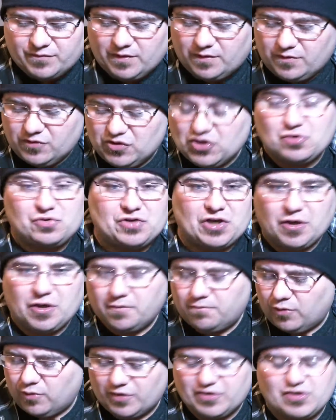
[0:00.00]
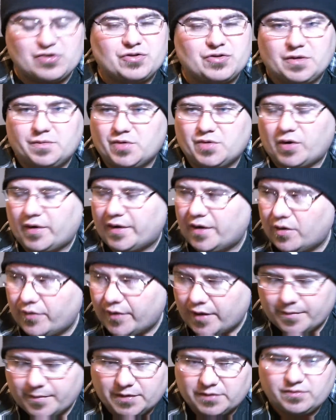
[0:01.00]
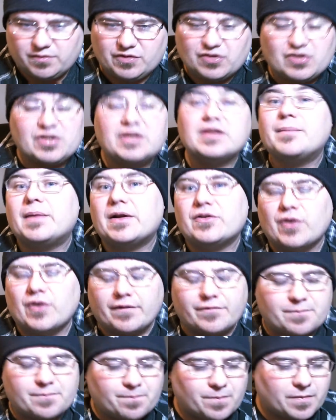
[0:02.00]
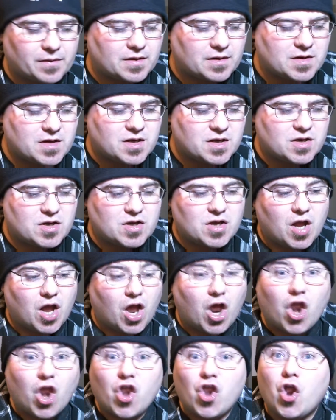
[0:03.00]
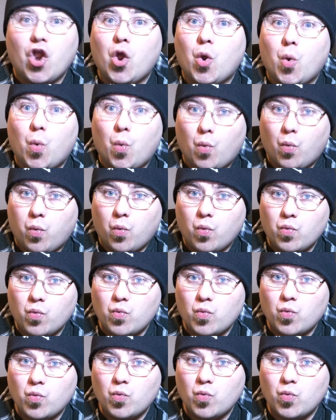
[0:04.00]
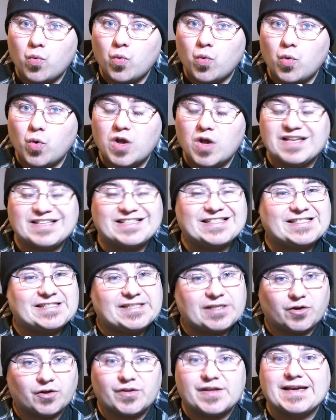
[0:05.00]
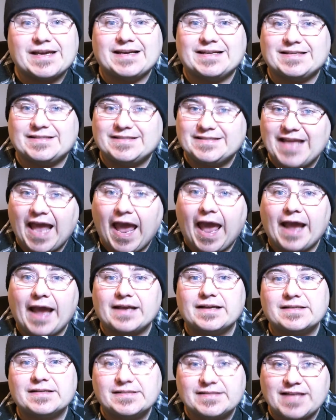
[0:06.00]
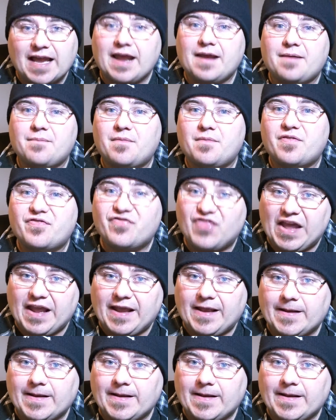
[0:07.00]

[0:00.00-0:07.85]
YouTube. Well, YouTube's already on there, but you get my drift. No, still the exact same thing.